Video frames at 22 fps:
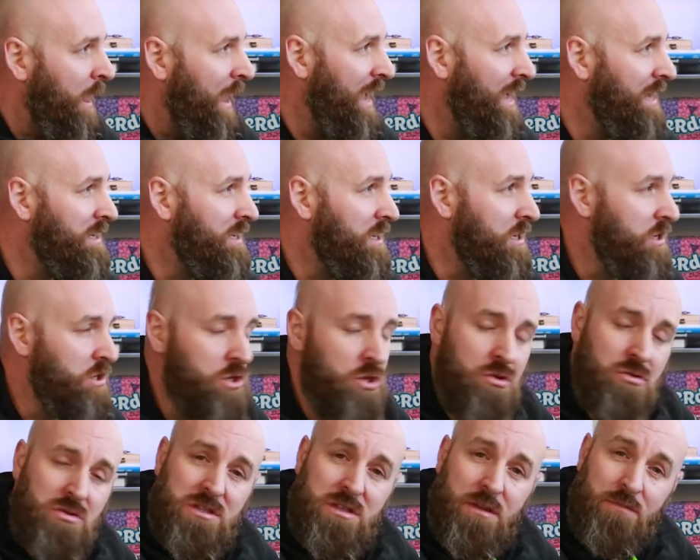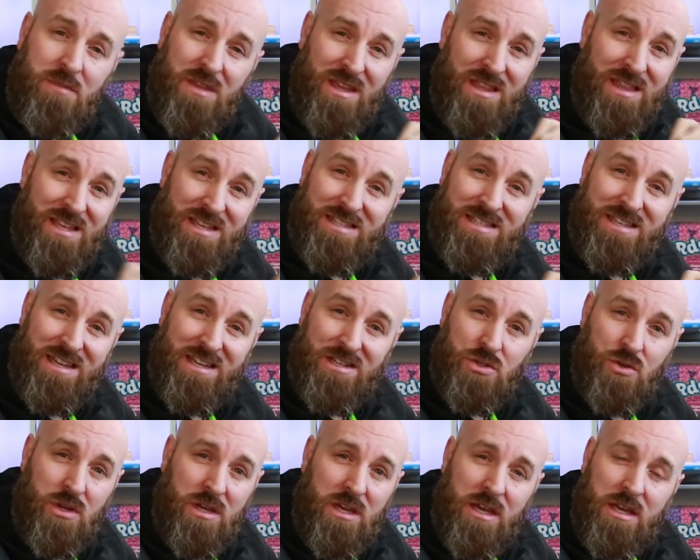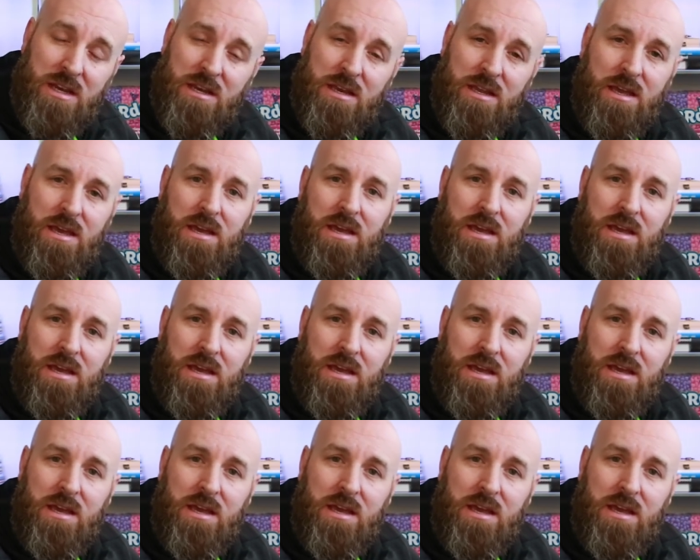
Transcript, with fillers: And to do something this intricate